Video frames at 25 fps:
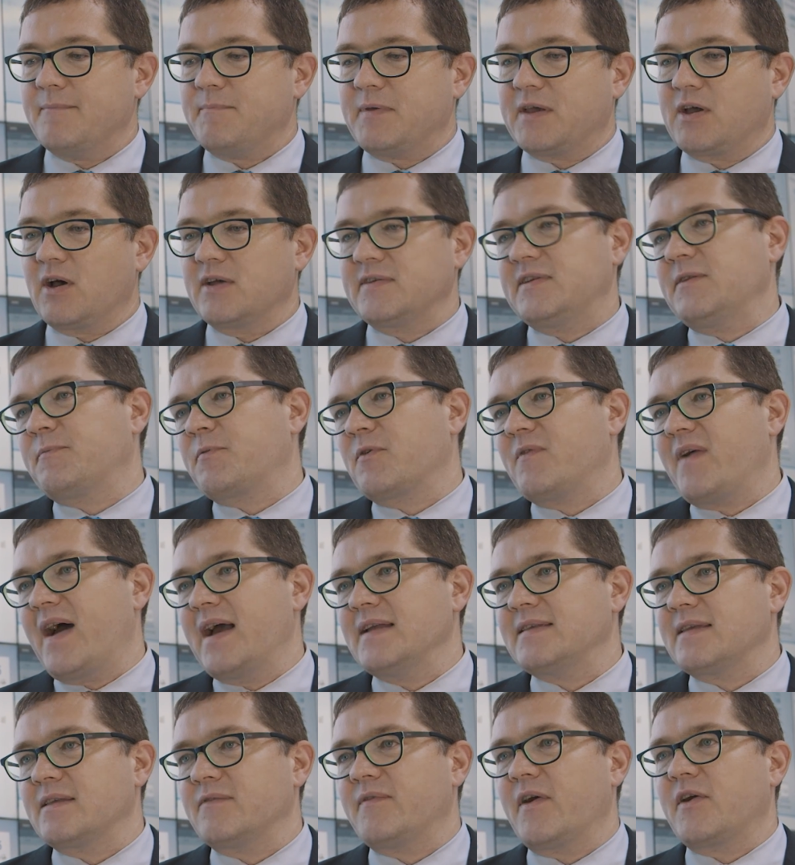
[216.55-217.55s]
because it
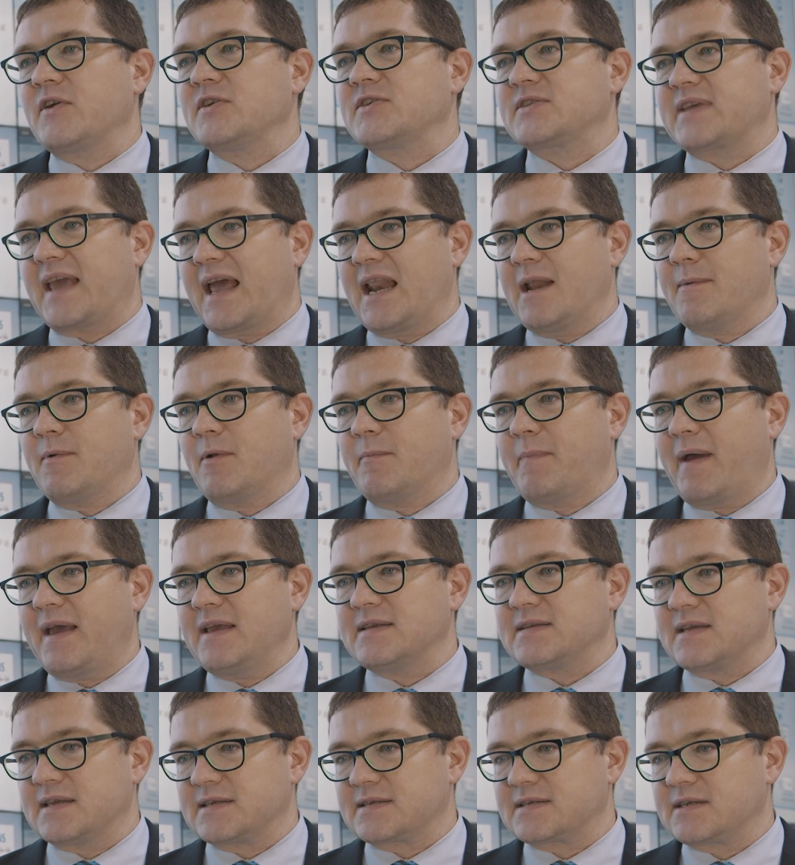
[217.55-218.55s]
provides a very scalable
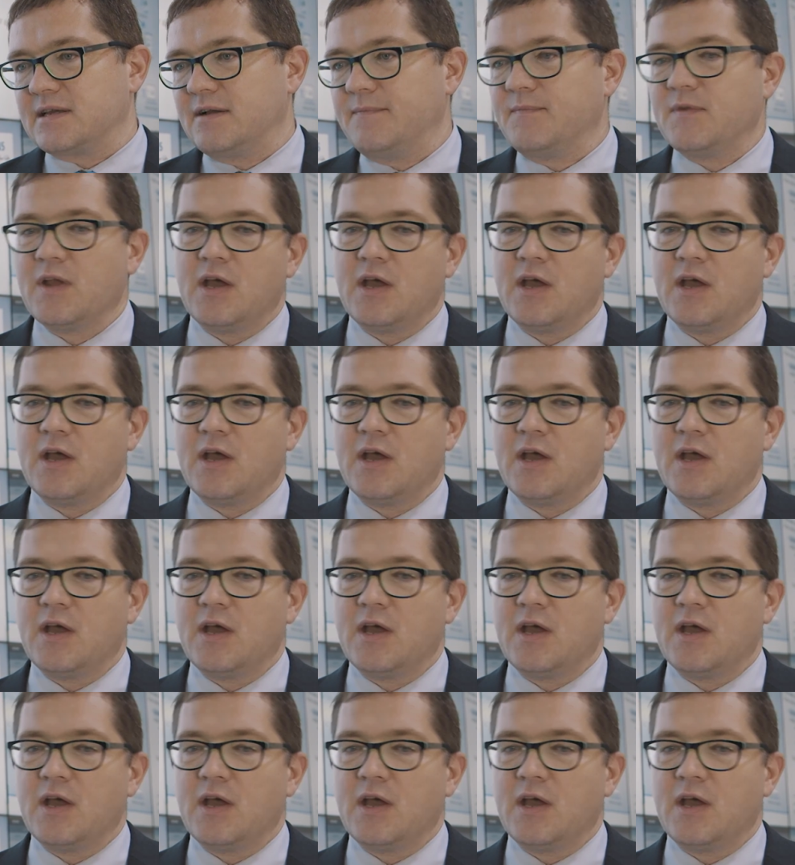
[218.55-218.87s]
basis.